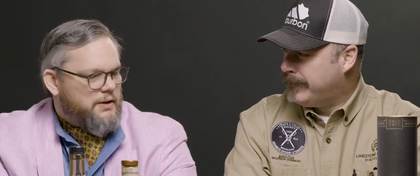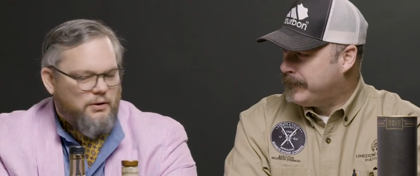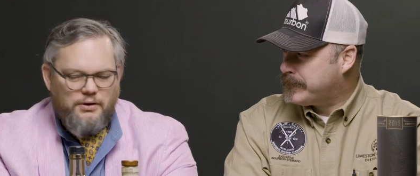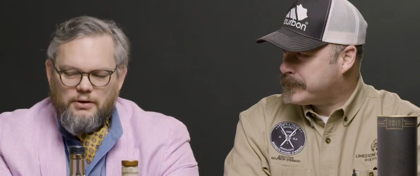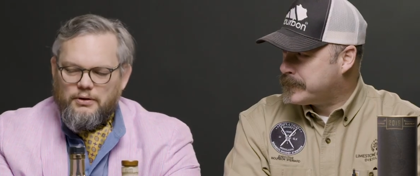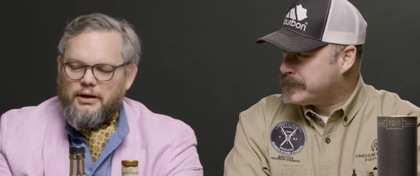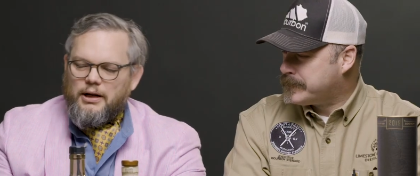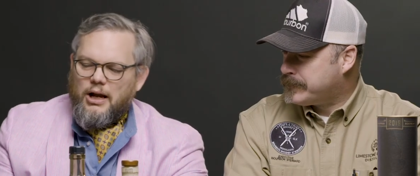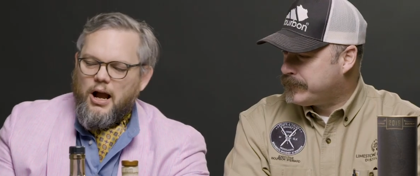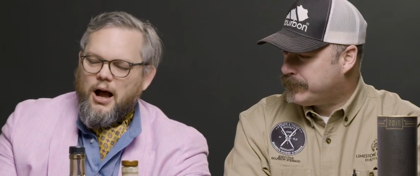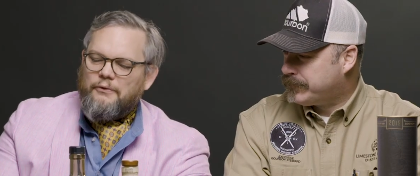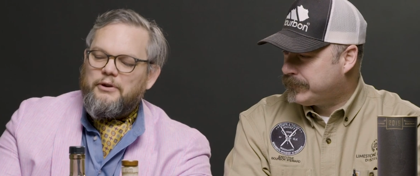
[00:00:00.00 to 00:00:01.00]
Speaker 1: So you're a
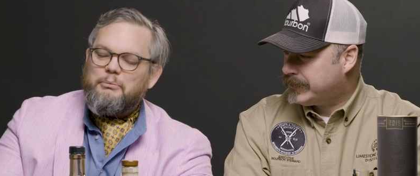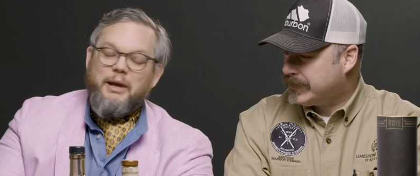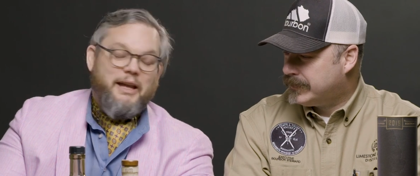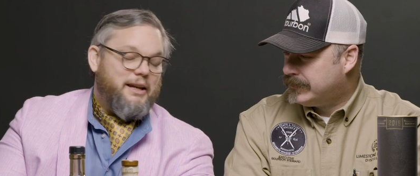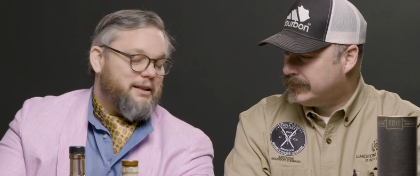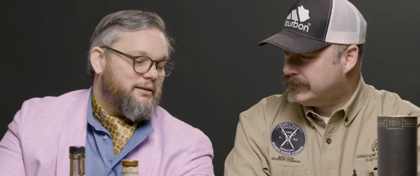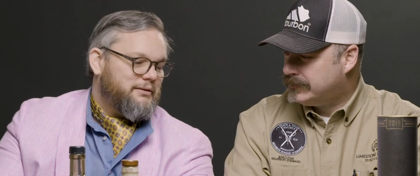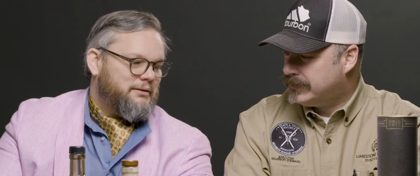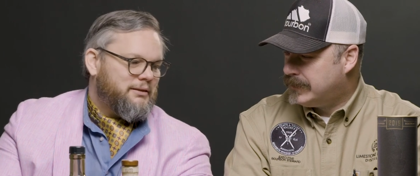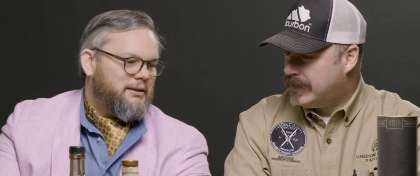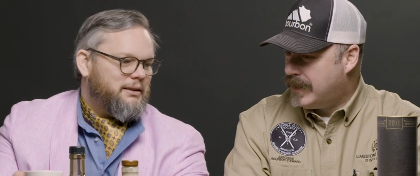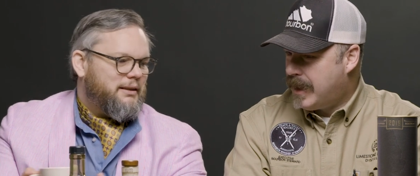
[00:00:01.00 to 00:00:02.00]
coffee man.
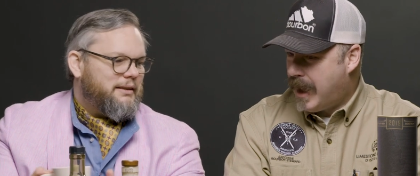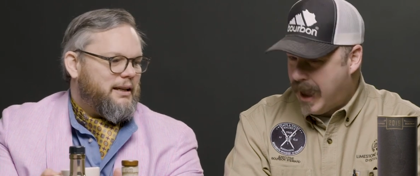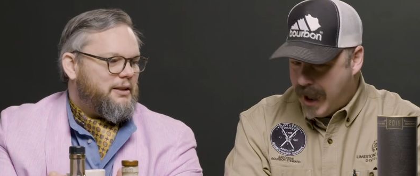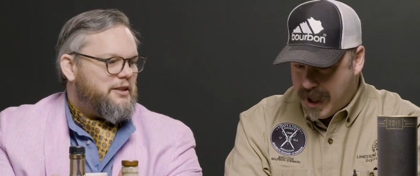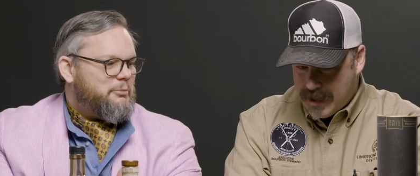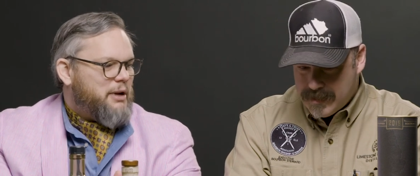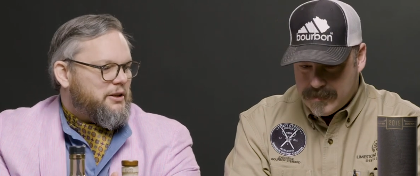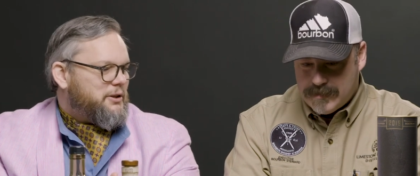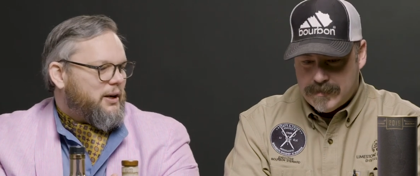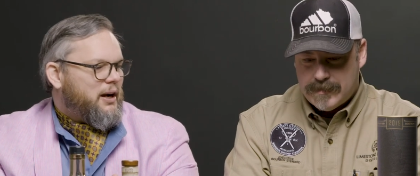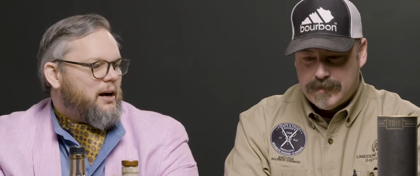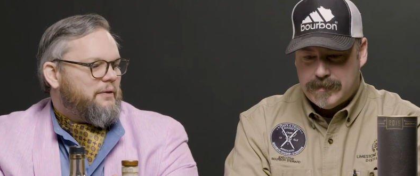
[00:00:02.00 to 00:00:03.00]
Tell us about
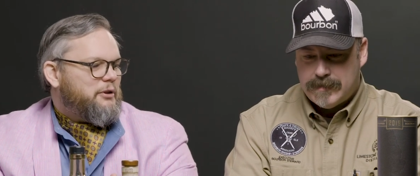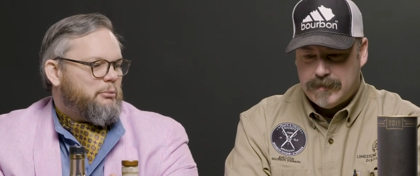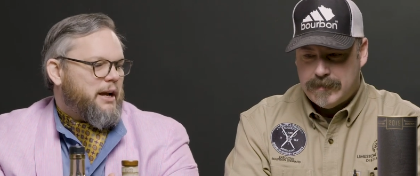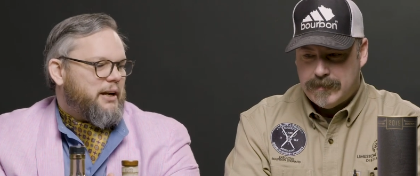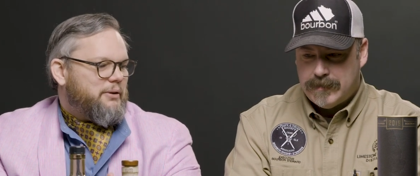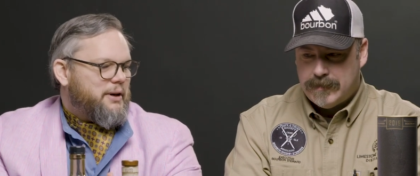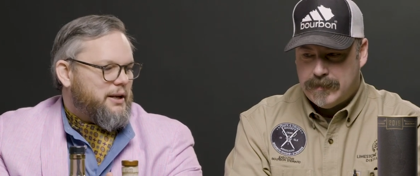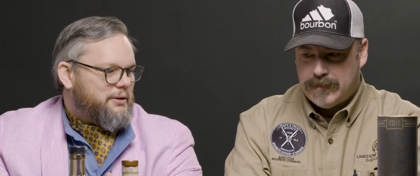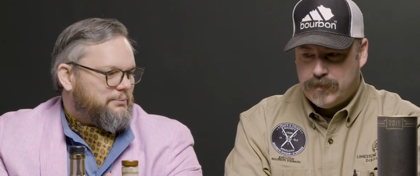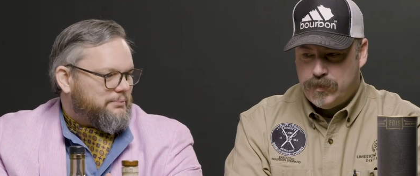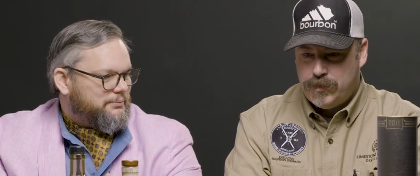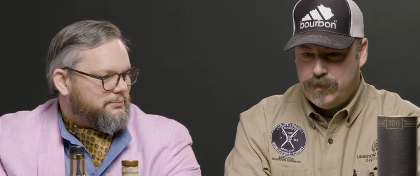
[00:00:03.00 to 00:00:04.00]
your coffee background.
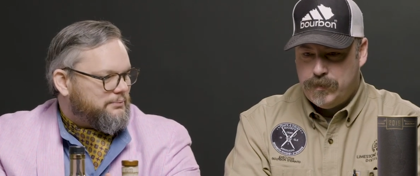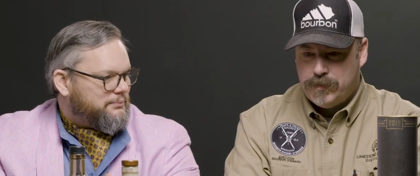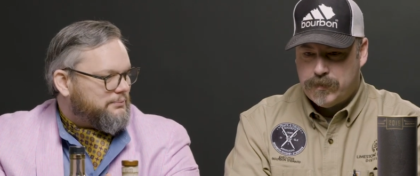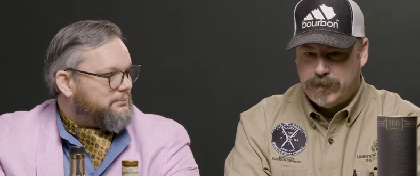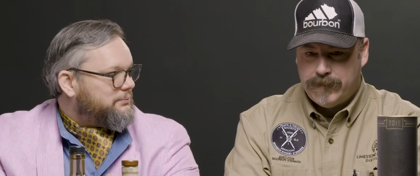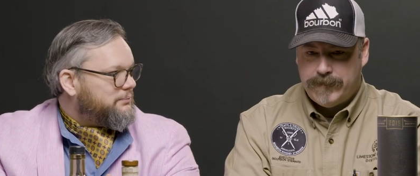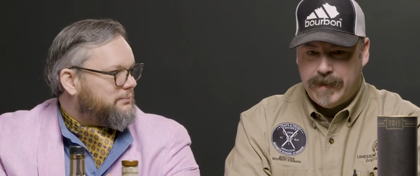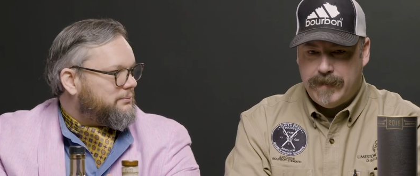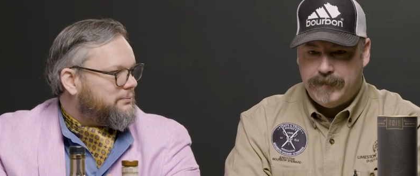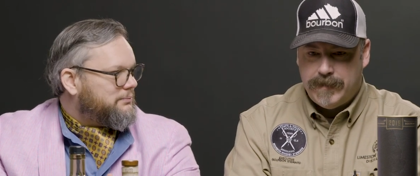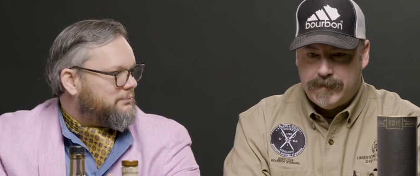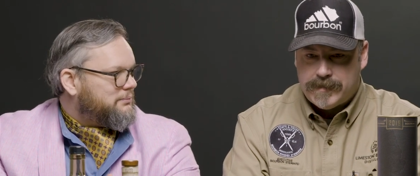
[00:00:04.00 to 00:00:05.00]
Speaker 2: Shoot,
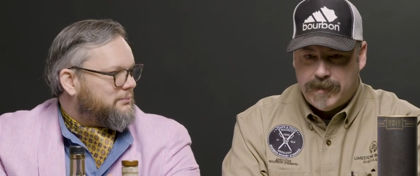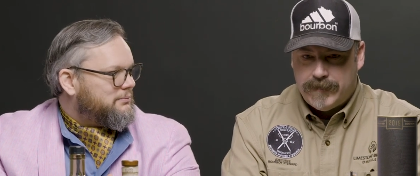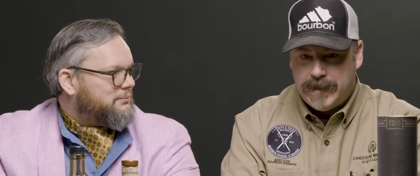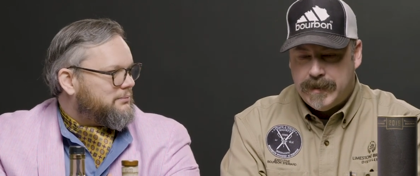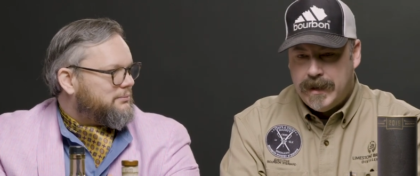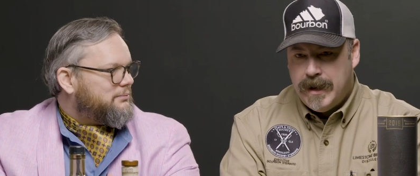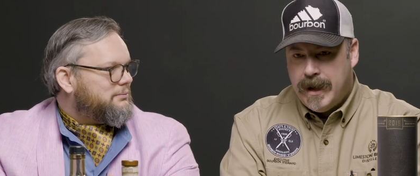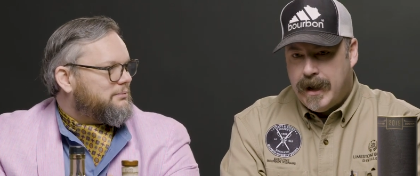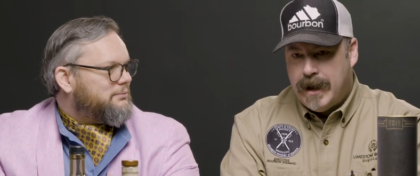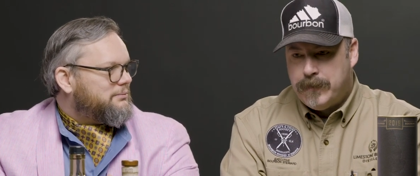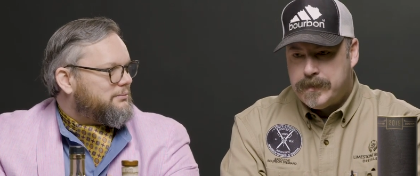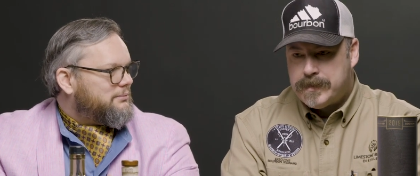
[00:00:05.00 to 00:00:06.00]
25 years of it.
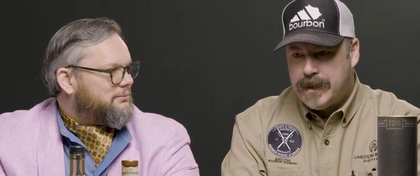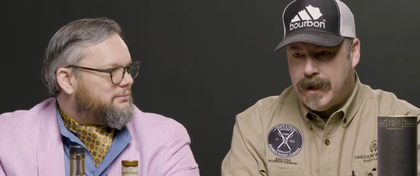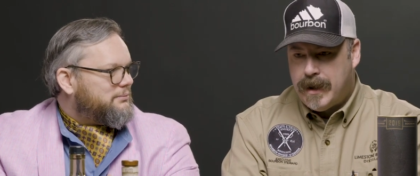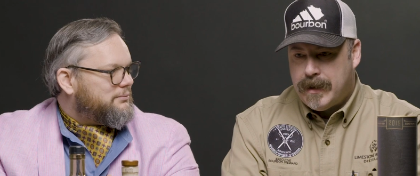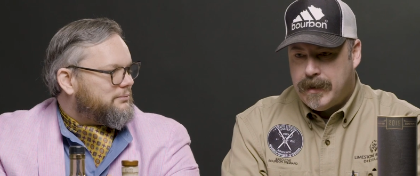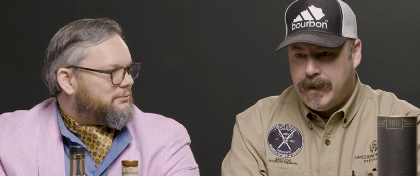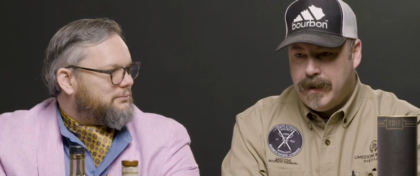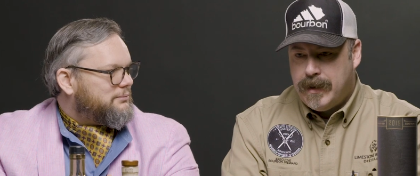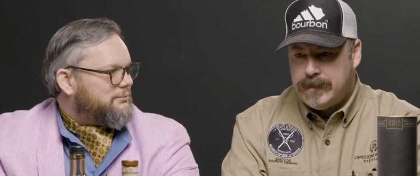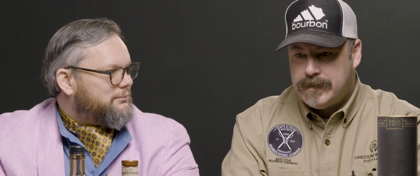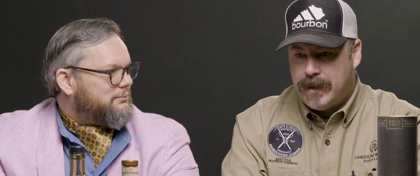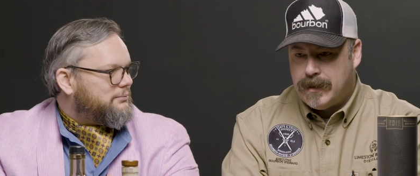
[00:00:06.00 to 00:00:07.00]
I was uh,
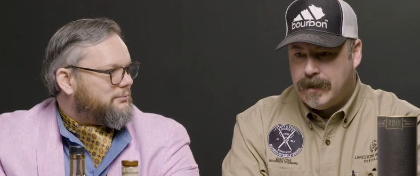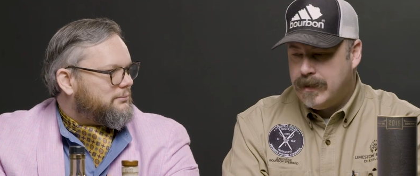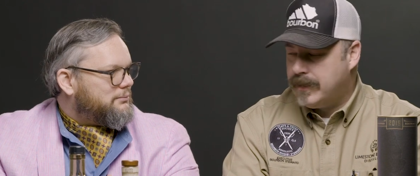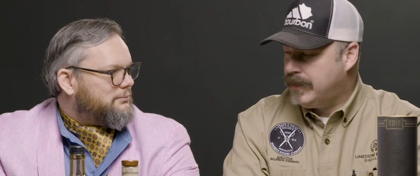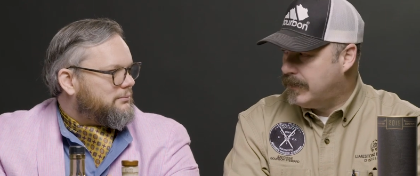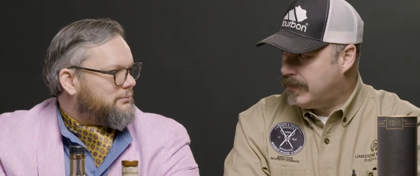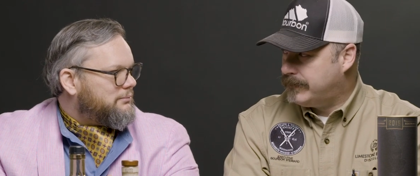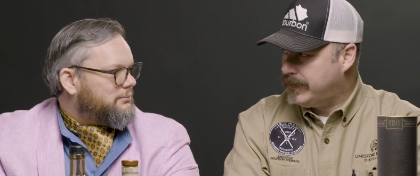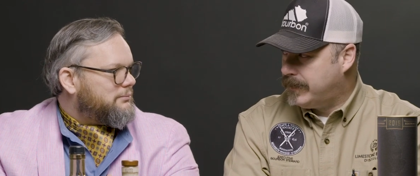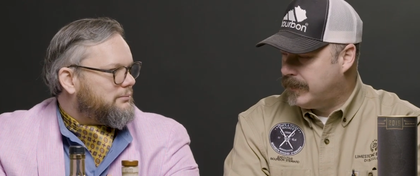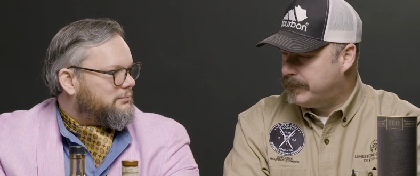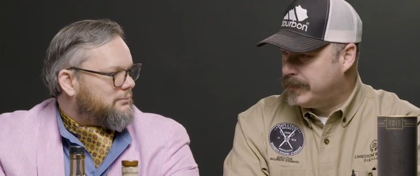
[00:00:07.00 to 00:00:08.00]
at John Conti Coffee
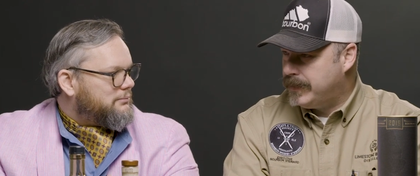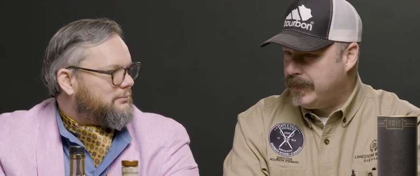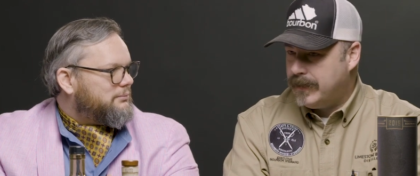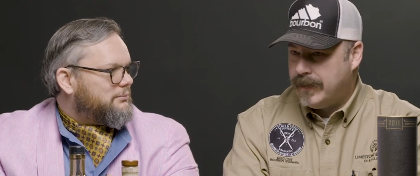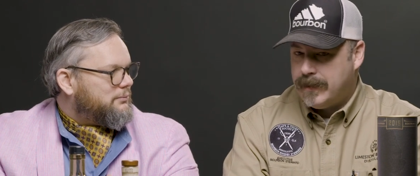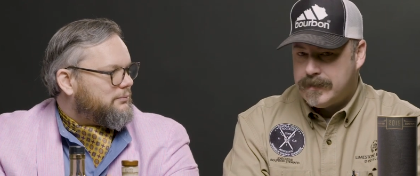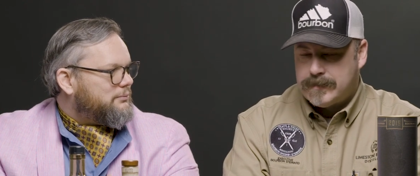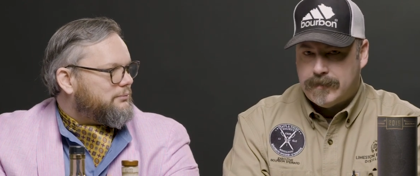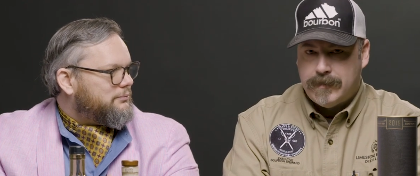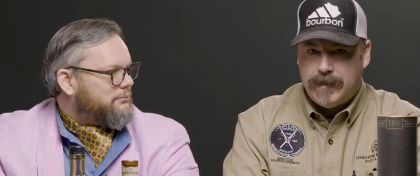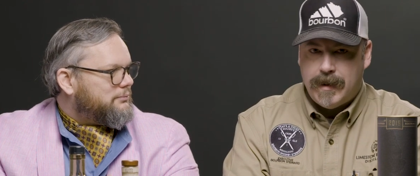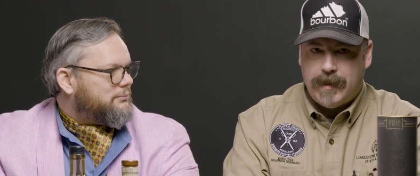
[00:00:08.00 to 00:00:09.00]
Company and I
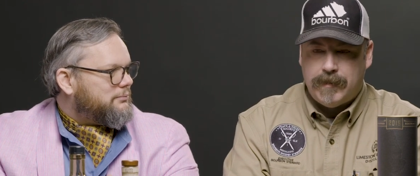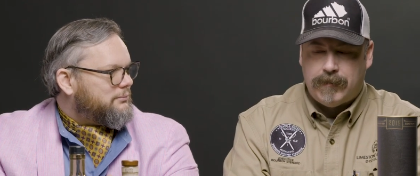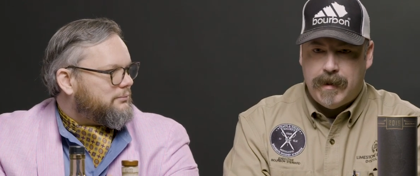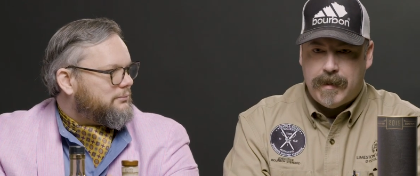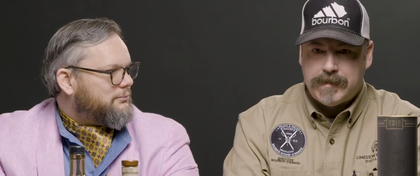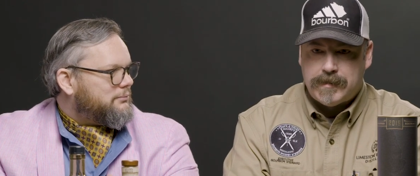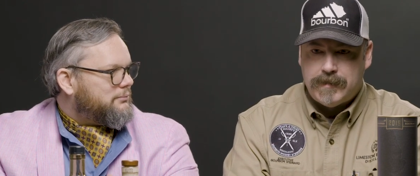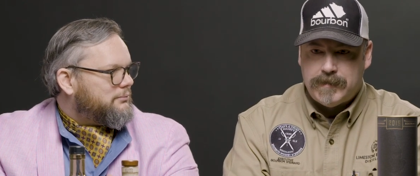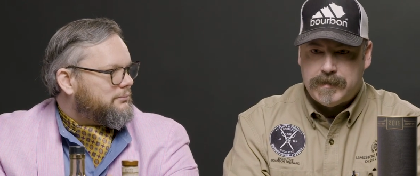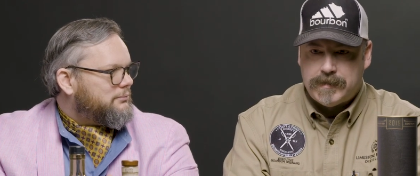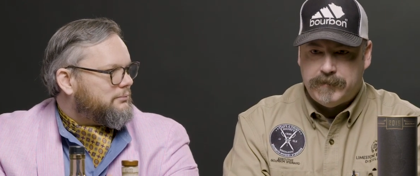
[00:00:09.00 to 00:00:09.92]
started out in the route service